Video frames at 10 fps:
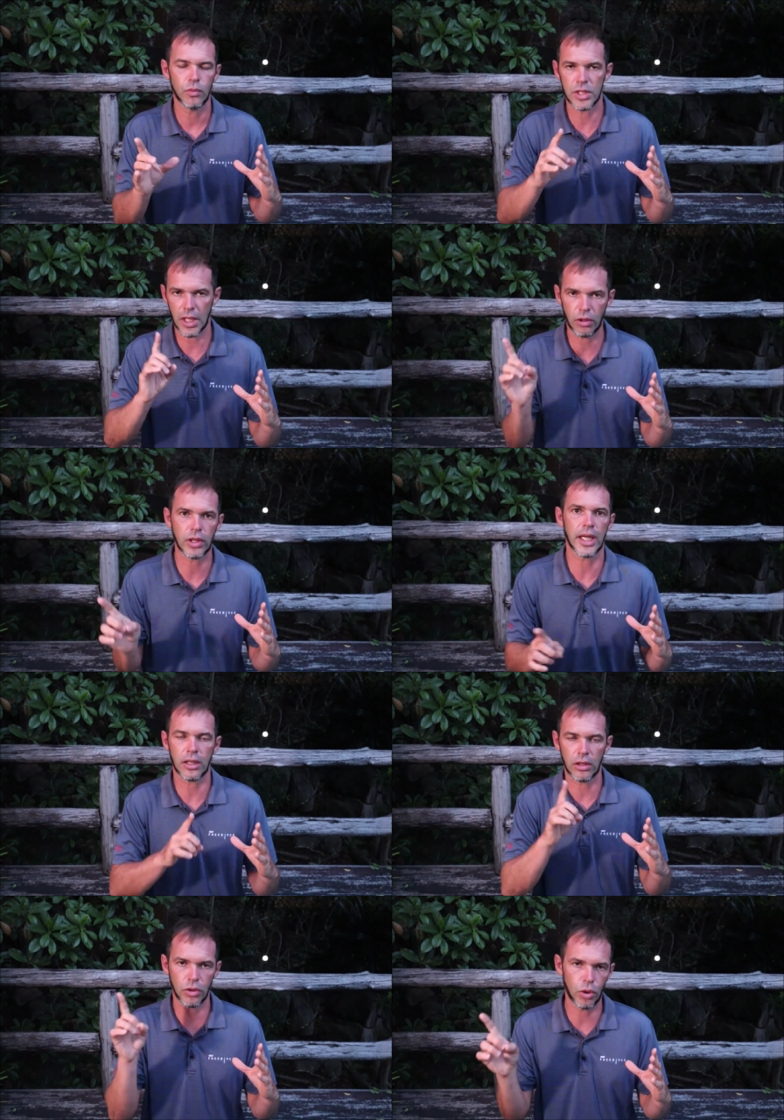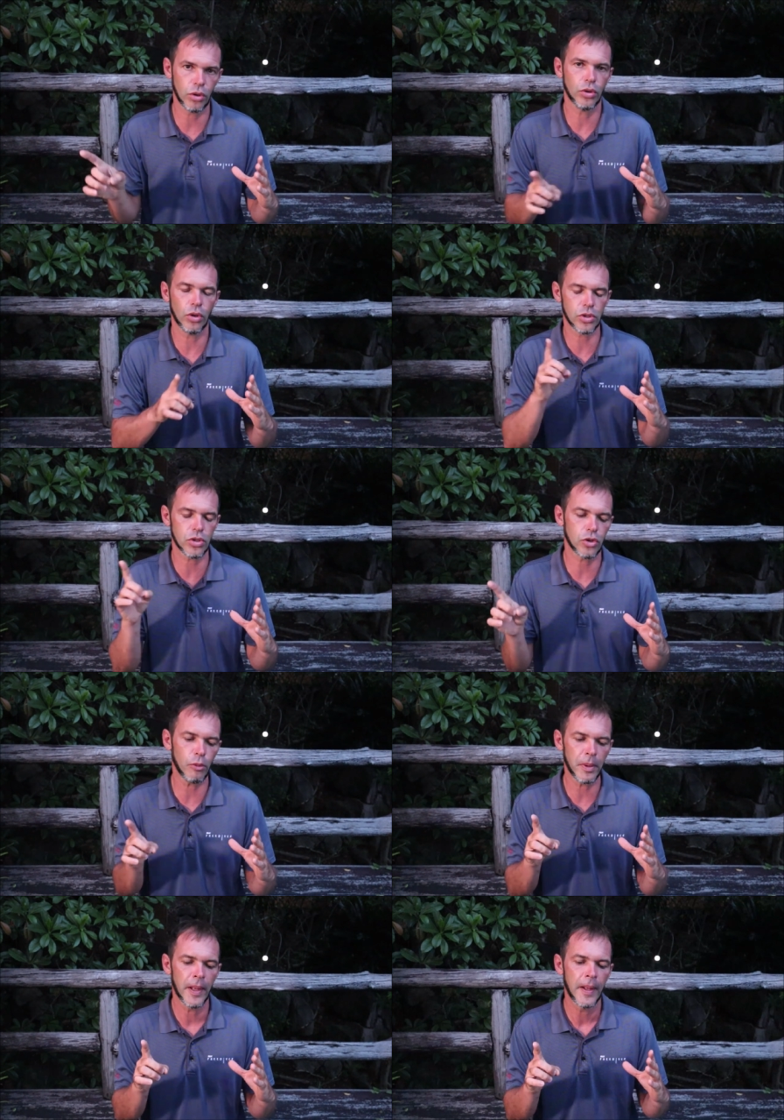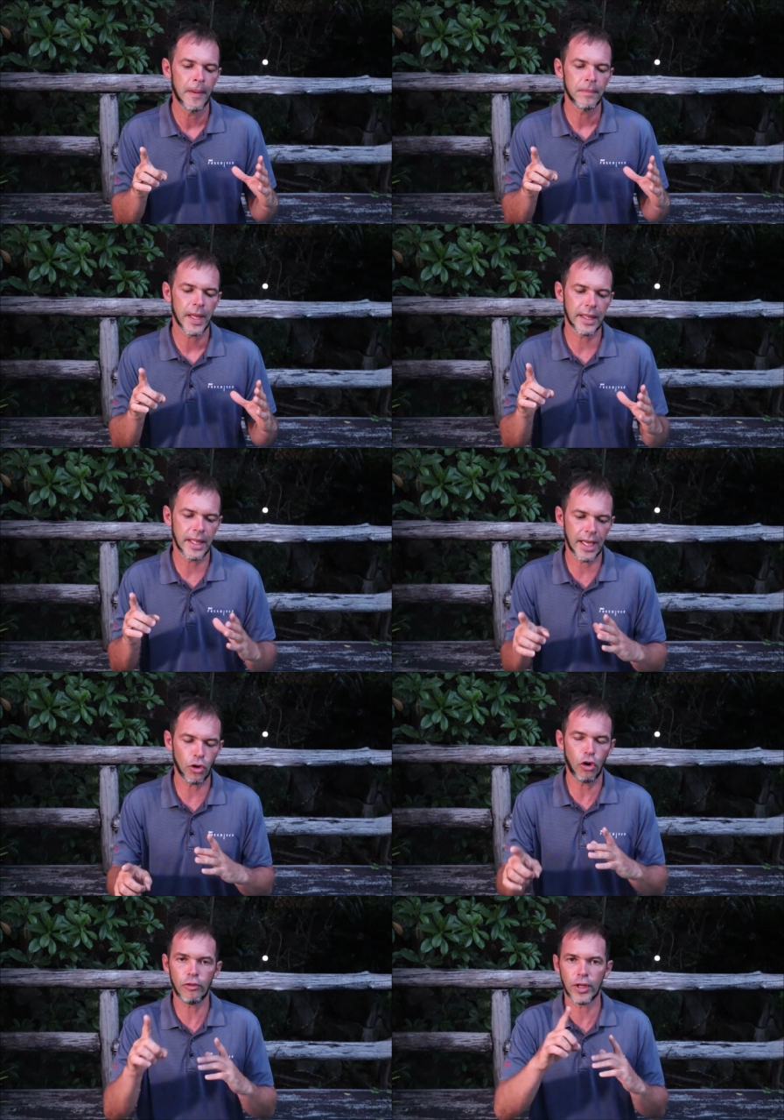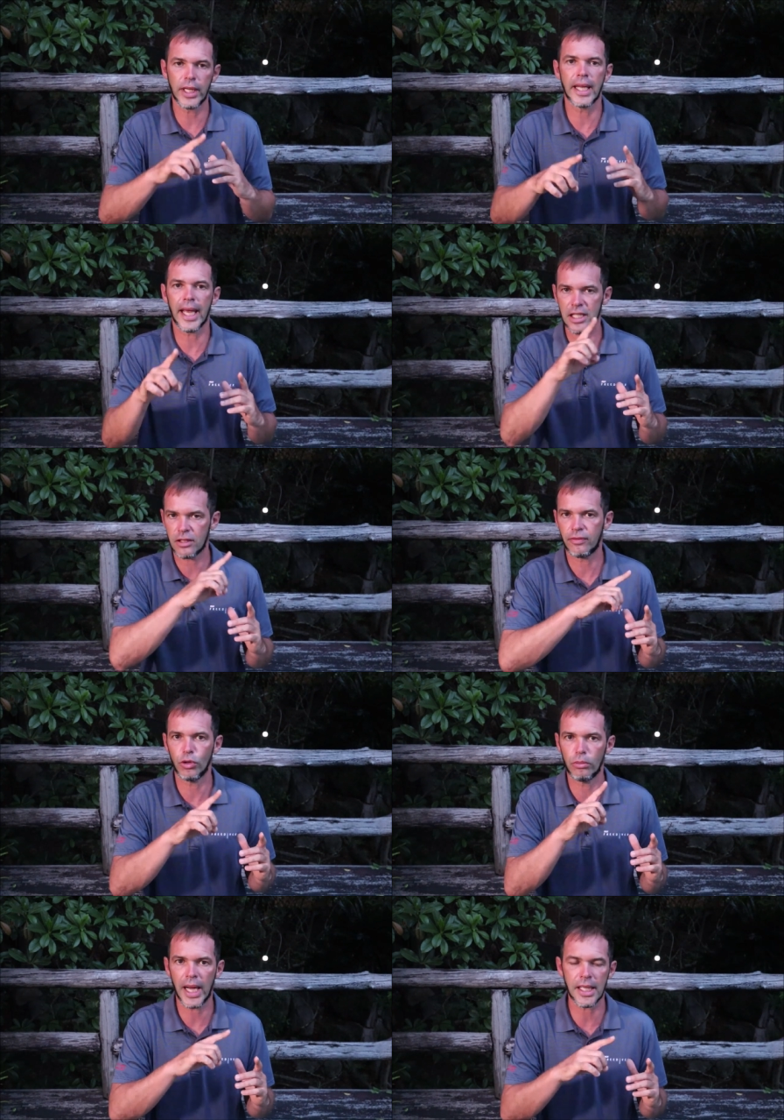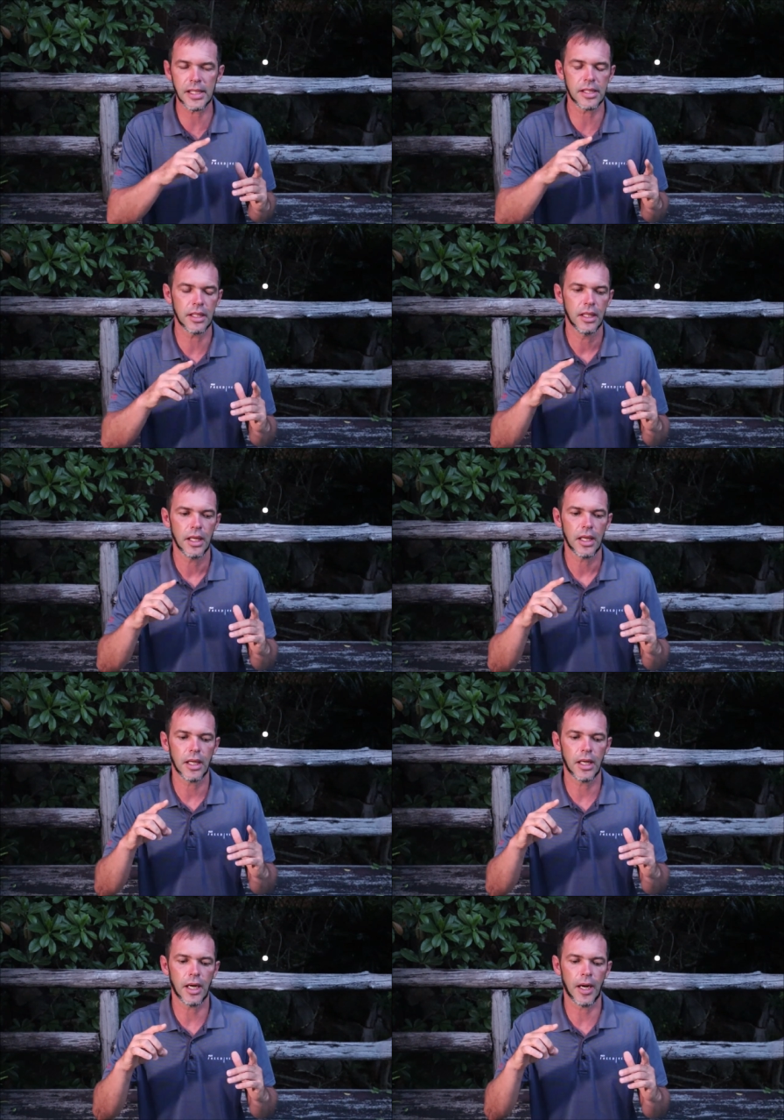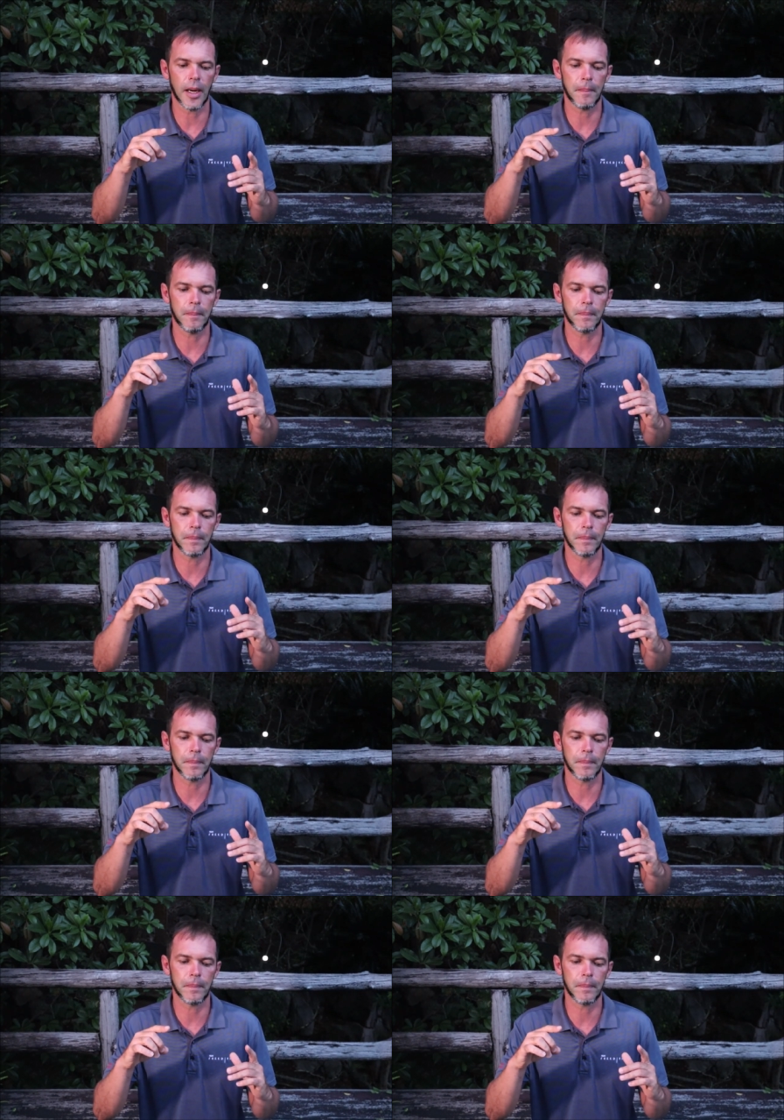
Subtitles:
without like non-stop, and then over the next few months I'm